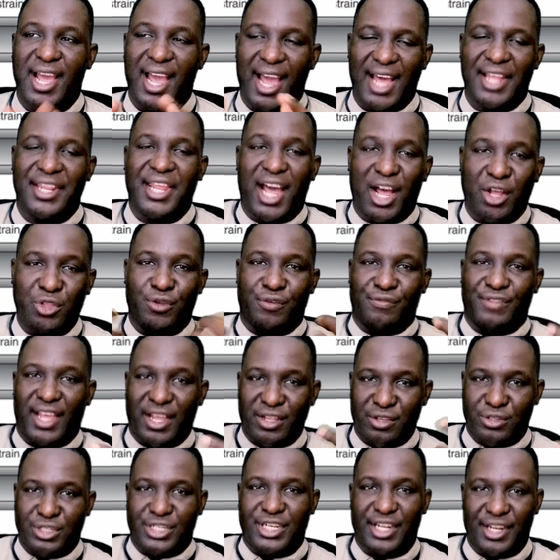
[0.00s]
and out of
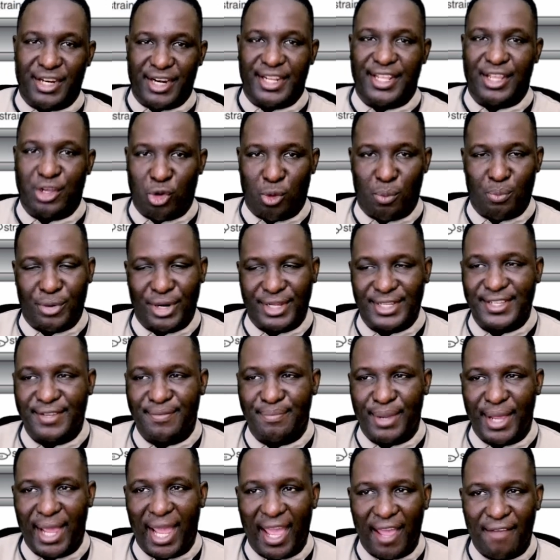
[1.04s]
that you generate a
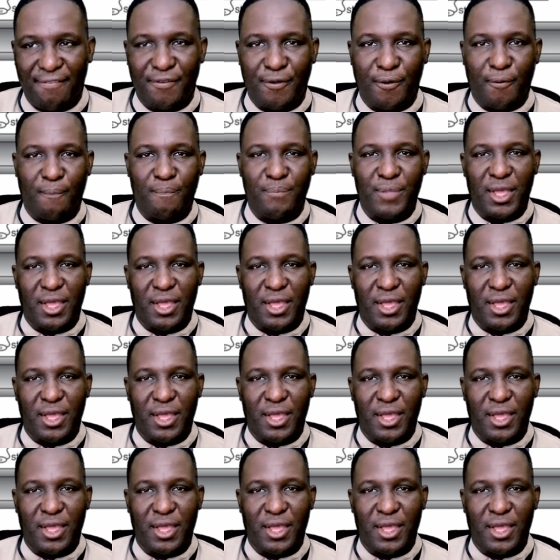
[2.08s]
compressive behavior.